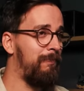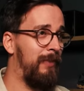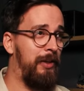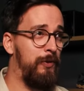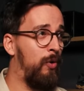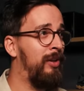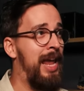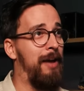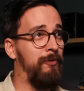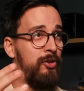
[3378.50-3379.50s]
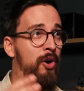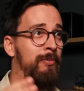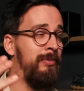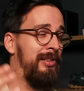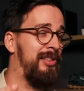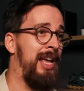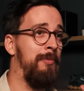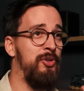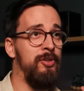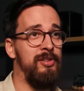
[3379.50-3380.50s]
If you only have DOM
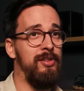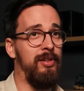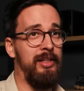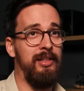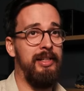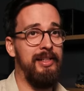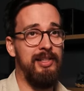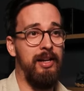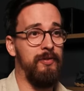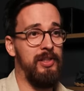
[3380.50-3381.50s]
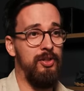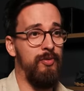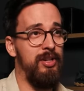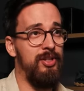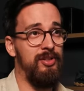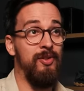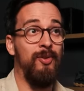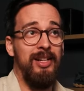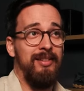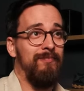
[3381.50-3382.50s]
snapshots in this kind of situations, you
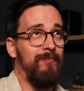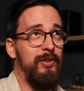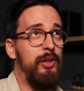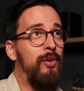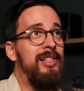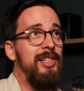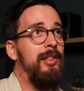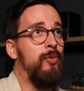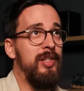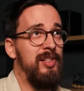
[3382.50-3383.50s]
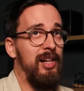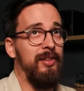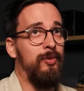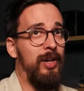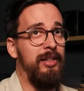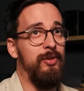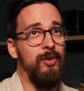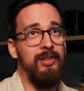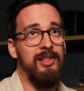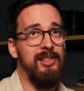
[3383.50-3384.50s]
only see the result, right? You
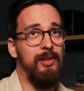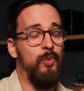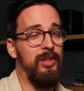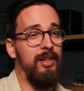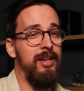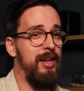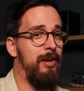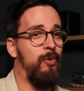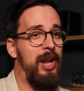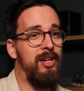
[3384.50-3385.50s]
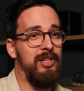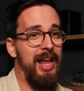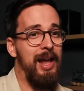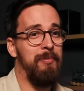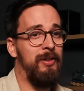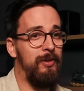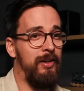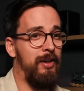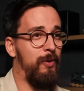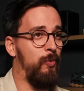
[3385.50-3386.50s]
only see what actually happened
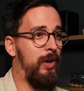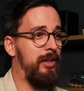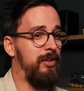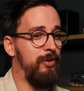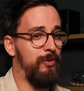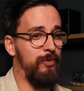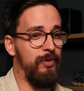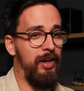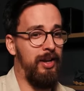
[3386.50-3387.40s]
when you